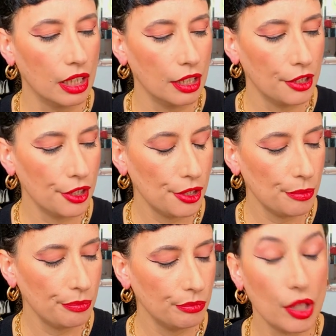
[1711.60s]

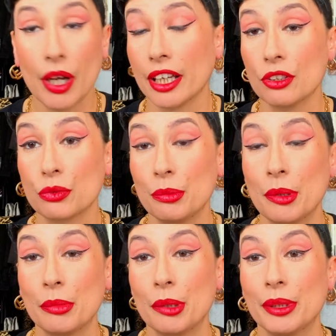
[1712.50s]
um i can't
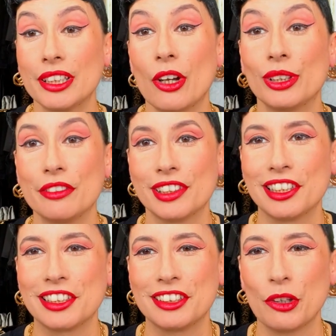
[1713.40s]
remember but i'll leave it
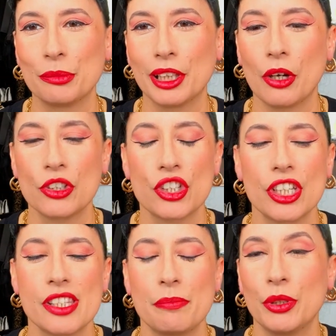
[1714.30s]
linked down below
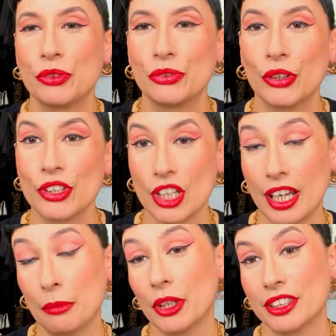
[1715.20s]
she's beautiful
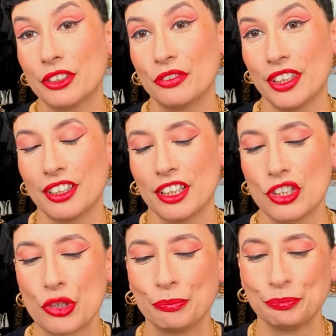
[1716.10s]
i bought it
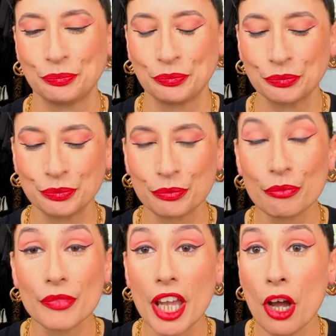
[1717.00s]
vintage
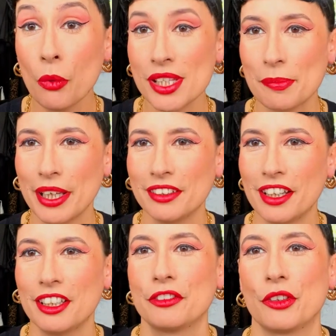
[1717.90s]
oh it's by
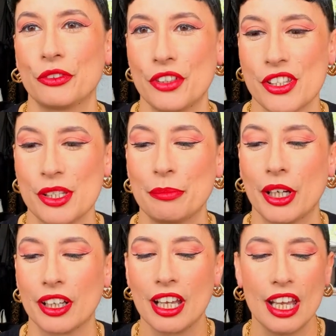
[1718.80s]
diane von
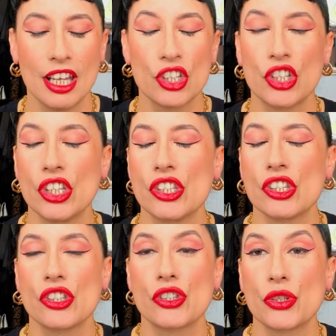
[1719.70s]
furstenberg she's
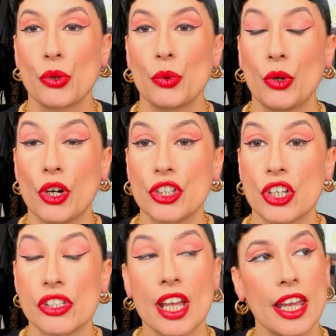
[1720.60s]
so
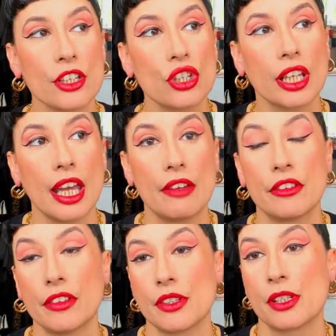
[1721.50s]
gorgeous i actually have a
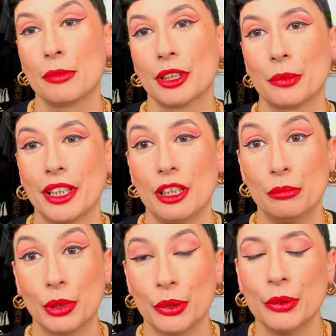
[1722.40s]
very similar one in
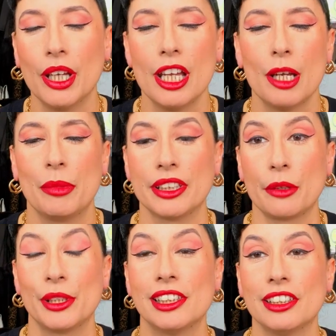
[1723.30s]
blue but i
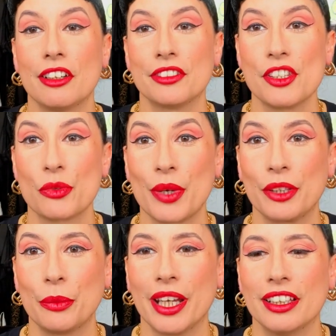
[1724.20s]
really love this
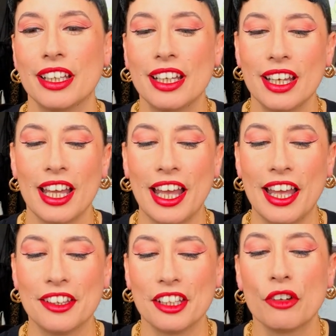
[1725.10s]
red one
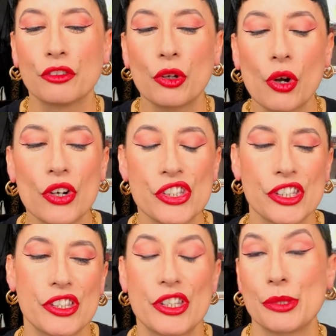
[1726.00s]
and of course
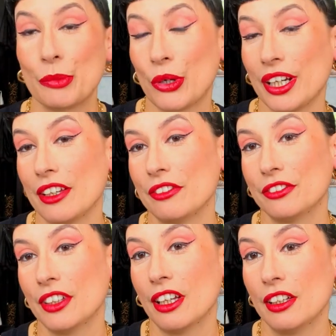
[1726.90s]
this is more of
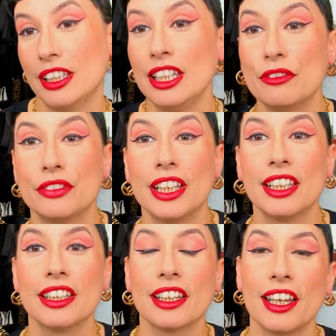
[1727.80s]
an
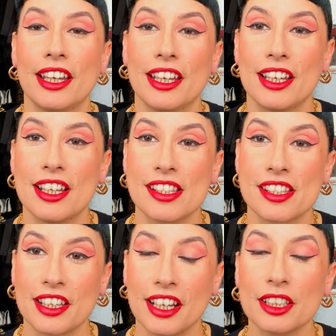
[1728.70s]
evening uh,
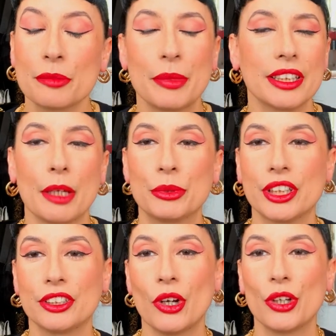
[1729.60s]
skirt but I put
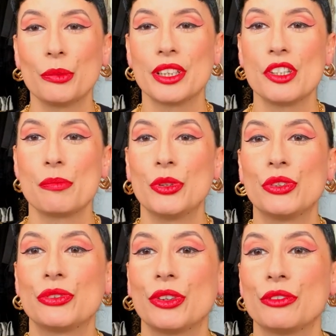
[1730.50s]
it on with this
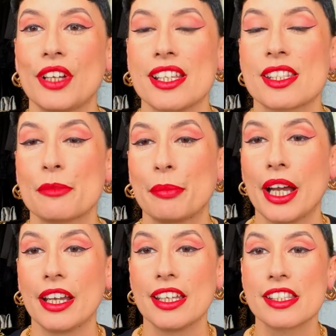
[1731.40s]
beautiful vest
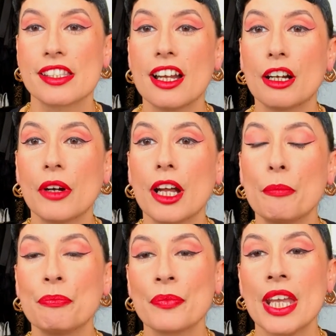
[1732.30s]
by Zara
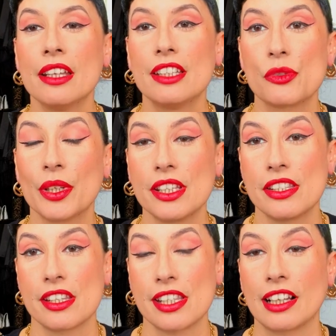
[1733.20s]
this one is
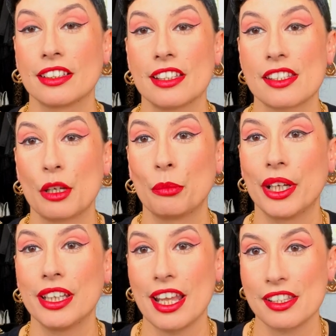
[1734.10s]
exactly the same
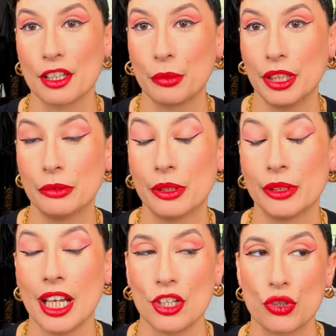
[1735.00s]
one as the green
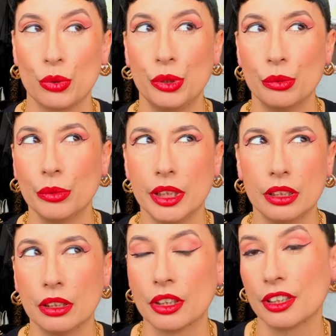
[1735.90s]
one I shown you
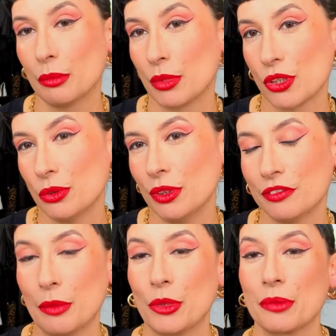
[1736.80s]
in look number two
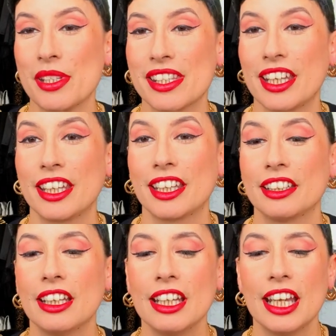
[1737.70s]
if I'm not
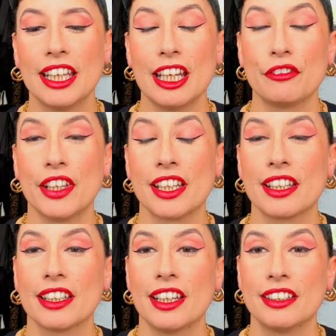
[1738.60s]
mistaken and I
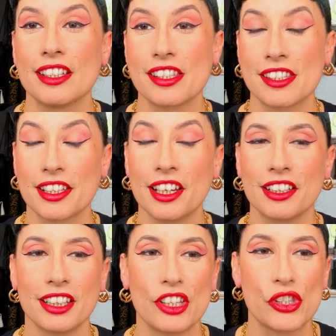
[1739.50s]
think uh, this
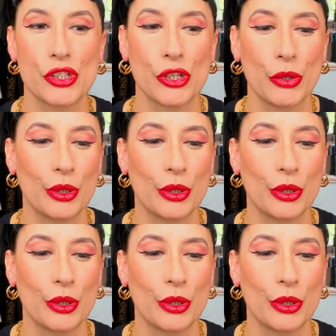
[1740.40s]
skirt is so